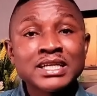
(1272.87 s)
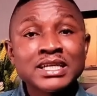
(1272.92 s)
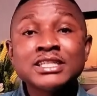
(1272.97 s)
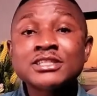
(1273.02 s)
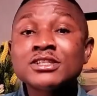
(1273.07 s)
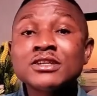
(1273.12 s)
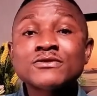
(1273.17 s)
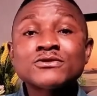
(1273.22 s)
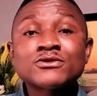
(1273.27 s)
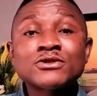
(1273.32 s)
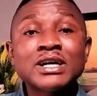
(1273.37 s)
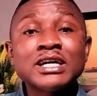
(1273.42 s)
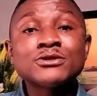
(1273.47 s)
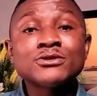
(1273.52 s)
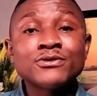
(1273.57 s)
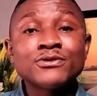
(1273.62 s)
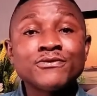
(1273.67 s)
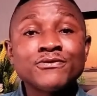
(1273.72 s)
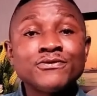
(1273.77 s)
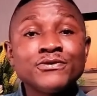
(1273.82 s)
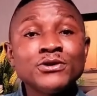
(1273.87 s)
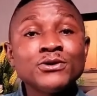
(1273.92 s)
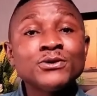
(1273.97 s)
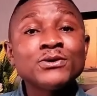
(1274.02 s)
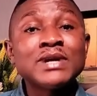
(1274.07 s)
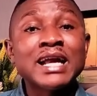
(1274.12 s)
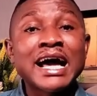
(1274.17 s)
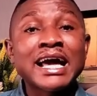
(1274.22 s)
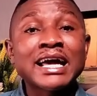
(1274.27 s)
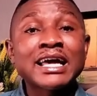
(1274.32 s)
Instead of trying to
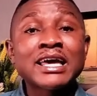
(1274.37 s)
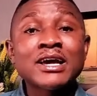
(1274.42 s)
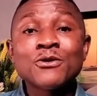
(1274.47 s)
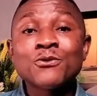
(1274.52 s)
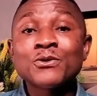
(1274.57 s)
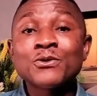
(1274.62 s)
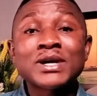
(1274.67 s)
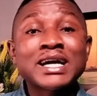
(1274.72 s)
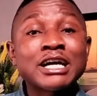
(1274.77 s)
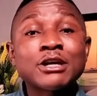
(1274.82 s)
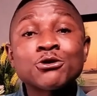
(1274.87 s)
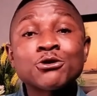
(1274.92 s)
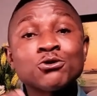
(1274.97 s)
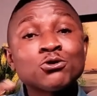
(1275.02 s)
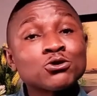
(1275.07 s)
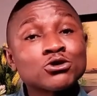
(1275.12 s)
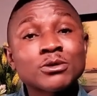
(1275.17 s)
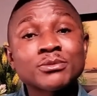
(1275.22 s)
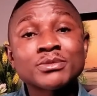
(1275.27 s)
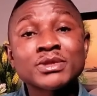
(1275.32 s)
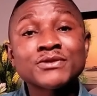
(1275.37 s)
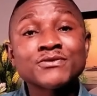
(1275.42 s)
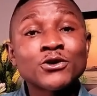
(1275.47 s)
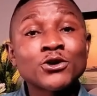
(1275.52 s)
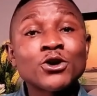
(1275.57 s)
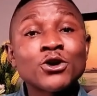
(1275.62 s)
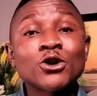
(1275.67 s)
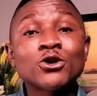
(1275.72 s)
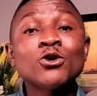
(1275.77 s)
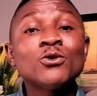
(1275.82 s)
feel like we can do something
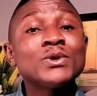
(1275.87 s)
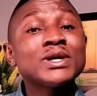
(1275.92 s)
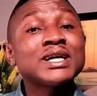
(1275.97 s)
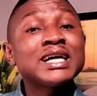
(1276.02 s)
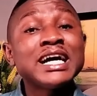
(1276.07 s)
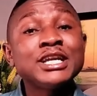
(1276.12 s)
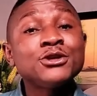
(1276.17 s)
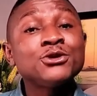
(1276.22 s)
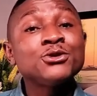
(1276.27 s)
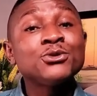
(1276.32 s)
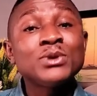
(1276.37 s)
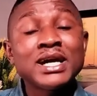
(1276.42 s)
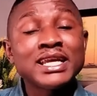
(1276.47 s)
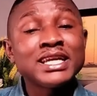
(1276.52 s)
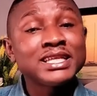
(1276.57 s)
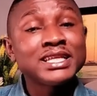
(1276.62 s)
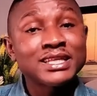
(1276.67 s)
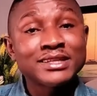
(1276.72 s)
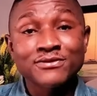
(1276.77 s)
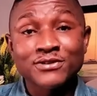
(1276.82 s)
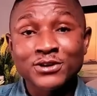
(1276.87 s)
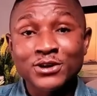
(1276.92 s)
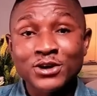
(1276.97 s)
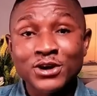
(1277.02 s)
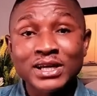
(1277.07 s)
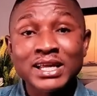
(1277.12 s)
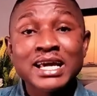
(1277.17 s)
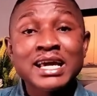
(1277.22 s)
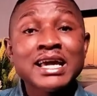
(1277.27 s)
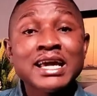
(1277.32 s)
for God. No, we can't do anything for
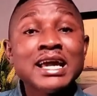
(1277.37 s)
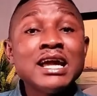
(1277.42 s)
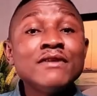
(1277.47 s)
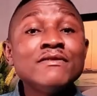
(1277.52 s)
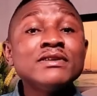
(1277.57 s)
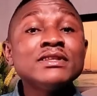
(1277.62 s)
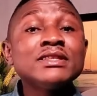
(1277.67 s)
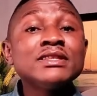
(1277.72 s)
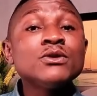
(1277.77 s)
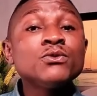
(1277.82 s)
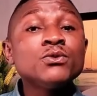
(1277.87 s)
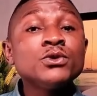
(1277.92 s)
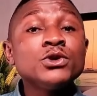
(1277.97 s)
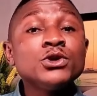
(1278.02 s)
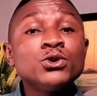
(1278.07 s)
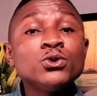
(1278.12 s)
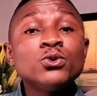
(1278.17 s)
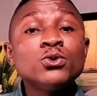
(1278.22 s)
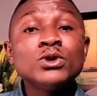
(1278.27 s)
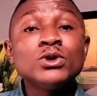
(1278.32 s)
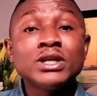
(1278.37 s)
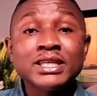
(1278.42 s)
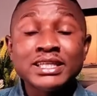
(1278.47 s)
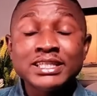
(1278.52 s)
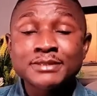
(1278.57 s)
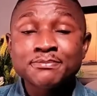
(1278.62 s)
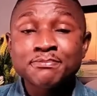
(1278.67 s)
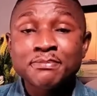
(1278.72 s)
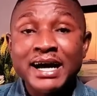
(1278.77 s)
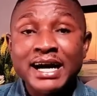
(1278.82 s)
God. Everything we do
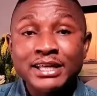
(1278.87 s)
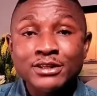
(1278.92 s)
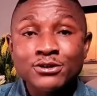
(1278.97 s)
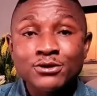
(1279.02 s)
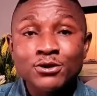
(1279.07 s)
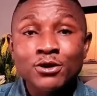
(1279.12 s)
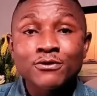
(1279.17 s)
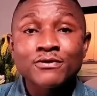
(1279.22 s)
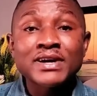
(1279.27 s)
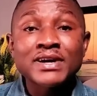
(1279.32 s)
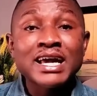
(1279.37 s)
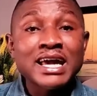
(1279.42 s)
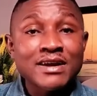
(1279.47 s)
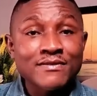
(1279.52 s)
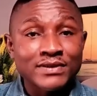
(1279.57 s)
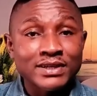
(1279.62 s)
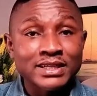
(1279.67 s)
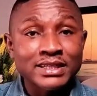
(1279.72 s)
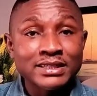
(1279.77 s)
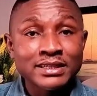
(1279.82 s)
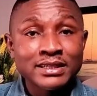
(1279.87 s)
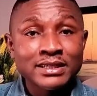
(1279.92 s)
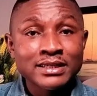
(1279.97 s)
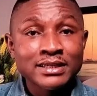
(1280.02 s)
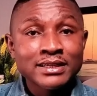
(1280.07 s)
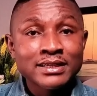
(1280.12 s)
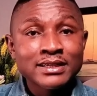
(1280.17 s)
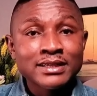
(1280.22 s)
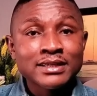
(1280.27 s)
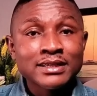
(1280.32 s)
in this part of heaven,
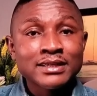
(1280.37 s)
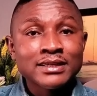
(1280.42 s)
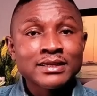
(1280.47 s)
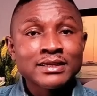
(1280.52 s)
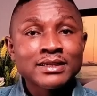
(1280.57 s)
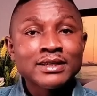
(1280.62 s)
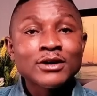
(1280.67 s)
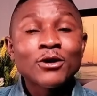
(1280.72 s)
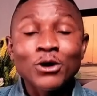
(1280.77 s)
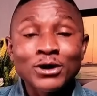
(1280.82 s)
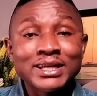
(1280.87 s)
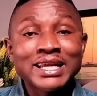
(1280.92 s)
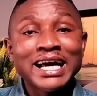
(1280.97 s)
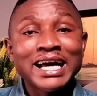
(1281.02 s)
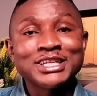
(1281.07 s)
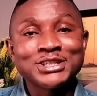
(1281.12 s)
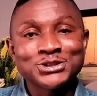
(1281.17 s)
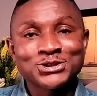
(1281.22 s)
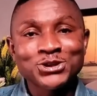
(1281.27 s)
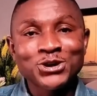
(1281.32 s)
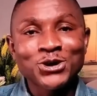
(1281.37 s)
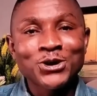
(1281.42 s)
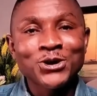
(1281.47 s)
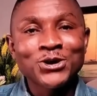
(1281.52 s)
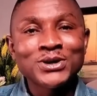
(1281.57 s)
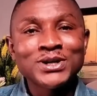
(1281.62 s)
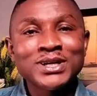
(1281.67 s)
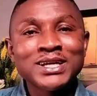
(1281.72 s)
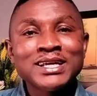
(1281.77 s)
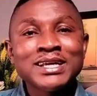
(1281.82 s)
under the
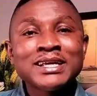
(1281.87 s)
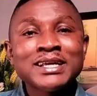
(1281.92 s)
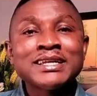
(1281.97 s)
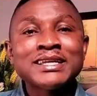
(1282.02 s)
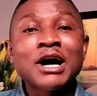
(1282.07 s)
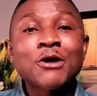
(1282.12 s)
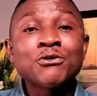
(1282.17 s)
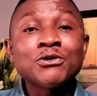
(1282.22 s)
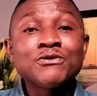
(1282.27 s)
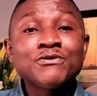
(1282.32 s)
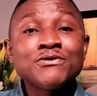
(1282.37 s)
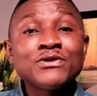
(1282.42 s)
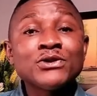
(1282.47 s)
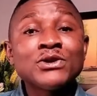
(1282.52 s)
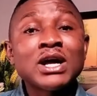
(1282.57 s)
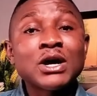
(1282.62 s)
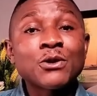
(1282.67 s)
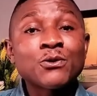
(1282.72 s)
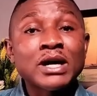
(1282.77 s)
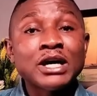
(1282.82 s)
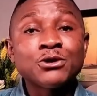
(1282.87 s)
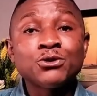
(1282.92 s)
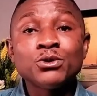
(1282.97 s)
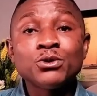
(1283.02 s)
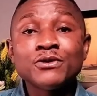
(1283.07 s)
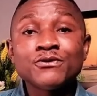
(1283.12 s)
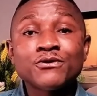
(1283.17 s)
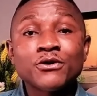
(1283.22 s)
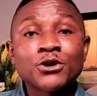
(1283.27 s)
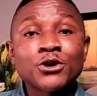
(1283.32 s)
sun, that we feel like we are
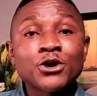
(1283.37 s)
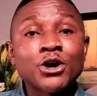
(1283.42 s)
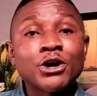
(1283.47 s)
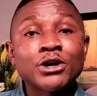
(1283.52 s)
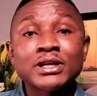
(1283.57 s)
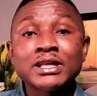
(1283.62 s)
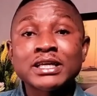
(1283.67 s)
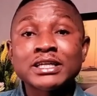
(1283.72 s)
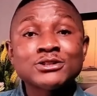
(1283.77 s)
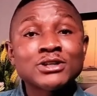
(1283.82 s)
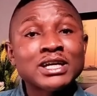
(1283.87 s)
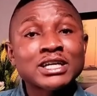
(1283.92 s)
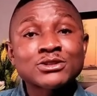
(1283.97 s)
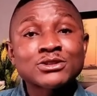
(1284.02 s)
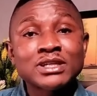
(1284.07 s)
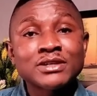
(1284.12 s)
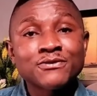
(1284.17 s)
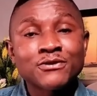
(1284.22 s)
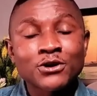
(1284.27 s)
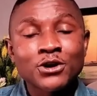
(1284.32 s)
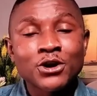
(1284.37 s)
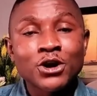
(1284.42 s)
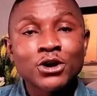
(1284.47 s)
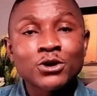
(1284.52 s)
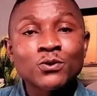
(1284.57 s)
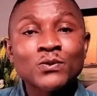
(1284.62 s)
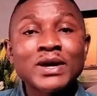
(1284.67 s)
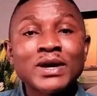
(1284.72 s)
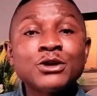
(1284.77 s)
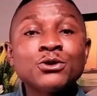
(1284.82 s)
doing for God, it's not actually for
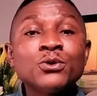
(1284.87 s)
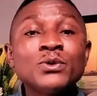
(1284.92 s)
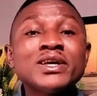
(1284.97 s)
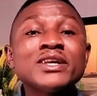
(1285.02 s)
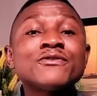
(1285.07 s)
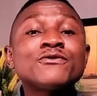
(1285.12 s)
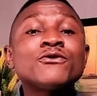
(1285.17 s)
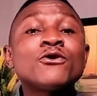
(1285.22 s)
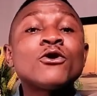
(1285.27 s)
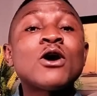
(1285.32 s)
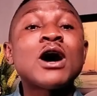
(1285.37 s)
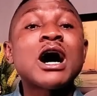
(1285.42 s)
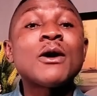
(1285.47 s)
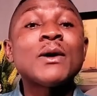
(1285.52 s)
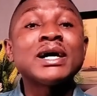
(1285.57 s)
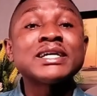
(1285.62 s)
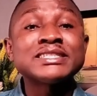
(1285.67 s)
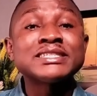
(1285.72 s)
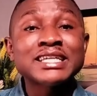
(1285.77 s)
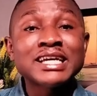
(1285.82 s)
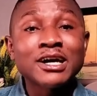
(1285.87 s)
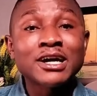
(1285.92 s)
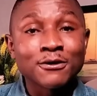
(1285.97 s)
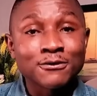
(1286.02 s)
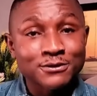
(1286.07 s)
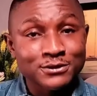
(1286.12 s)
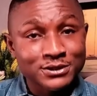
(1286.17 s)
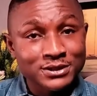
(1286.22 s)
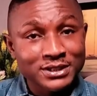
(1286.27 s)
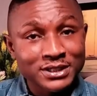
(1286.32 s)
God. We are doing it for
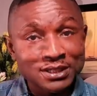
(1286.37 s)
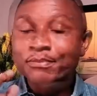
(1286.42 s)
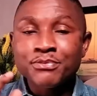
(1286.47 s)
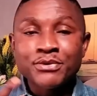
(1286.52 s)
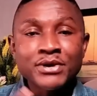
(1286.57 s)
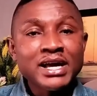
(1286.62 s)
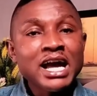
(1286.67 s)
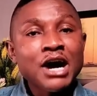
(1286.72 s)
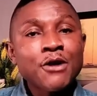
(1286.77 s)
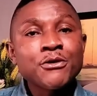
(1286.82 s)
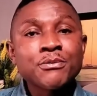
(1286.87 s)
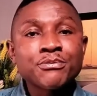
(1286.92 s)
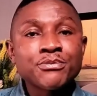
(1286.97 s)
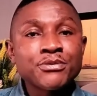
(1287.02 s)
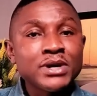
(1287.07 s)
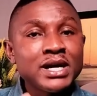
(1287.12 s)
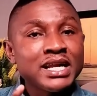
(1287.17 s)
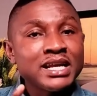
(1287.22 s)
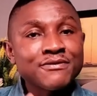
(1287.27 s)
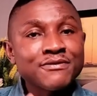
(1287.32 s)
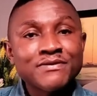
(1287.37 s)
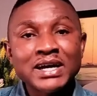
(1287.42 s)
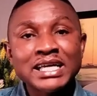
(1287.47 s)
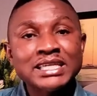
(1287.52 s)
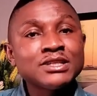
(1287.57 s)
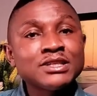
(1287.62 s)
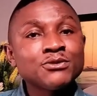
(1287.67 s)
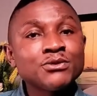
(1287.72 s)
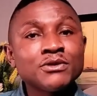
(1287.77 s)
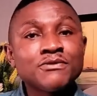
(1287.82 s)
ourselves. The prayer we pray, the
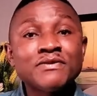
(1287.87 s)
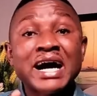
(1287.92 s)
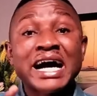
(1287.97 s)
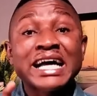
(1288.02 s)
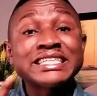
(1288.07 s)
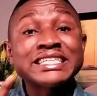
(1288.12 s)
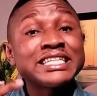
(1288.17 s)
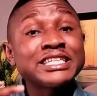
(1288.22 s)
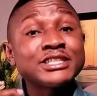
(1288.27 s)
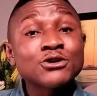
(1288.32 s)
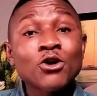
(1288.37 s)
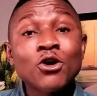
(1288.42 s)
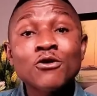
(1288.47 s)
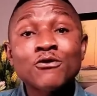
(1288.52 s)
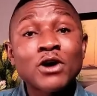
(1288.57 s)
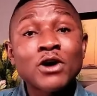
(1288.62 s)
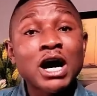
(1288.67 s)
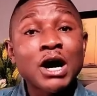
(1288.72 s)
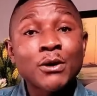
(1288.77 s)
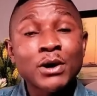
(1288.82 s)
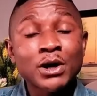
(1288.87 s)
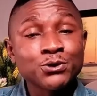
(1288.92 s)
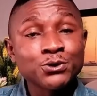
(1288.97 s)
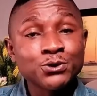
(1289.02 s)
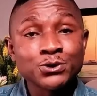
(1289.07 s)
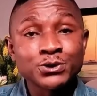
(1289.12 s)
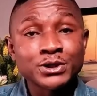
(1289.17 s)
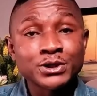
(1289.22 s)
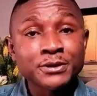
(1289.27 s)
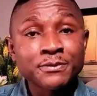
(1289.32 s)
fasting we fast, it's all for our
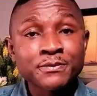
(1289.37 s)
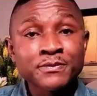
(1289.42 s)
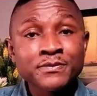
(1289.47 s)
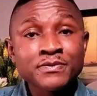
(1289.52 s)
good.